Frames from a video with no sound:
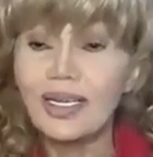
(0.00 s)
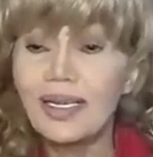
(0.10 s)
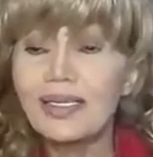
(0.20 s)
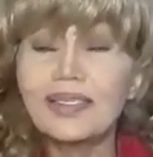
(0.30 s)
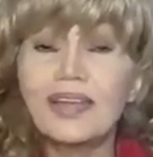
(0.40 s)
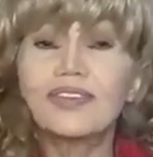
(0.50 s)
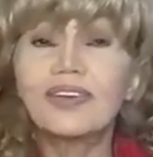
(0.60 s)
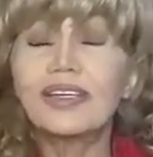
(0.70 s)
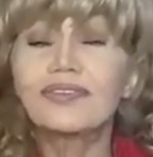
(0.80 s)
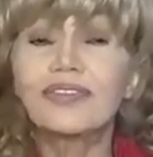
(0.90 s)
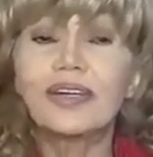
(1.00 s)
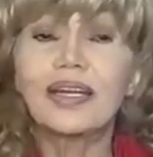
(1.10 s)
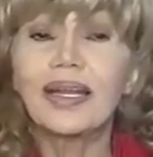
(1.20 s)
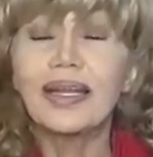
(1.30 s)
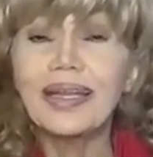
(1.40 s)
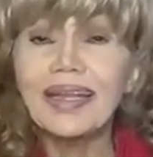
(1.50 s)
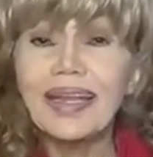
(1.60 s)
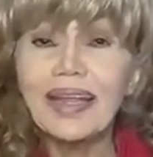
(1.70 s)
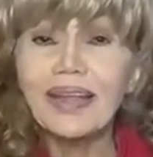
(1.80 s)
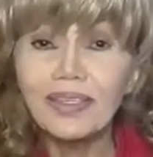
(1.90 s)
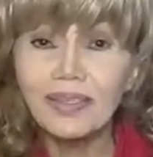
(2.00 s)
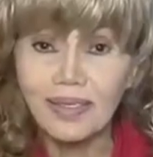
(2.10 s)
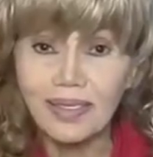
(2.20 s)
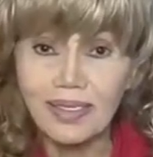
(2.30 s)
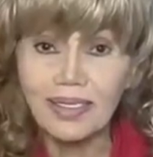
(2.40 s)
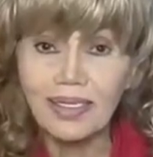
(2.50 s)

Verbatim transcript: seven different levels